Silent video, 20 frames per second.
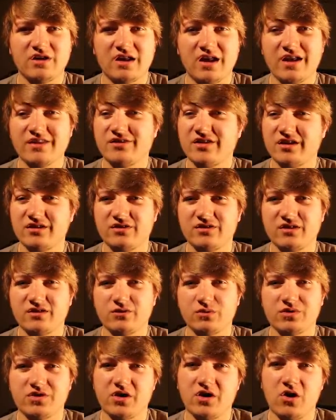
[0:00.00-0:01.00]
and I changed
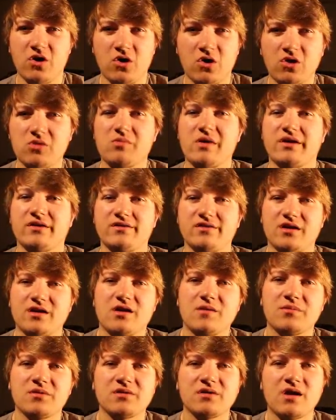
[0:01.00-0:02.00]
this with all my
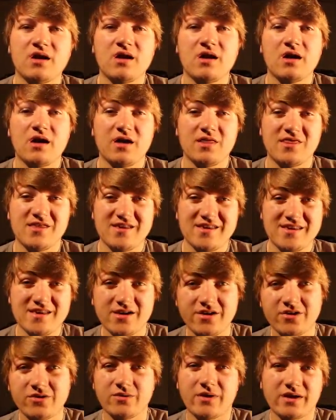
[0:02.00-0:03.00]
setups, the
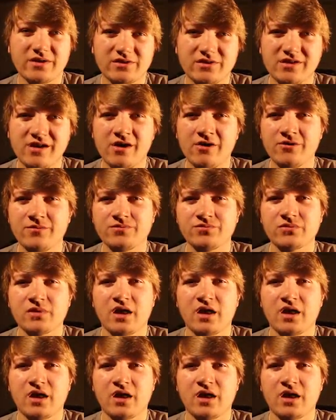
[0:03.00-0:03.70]
gear ratio.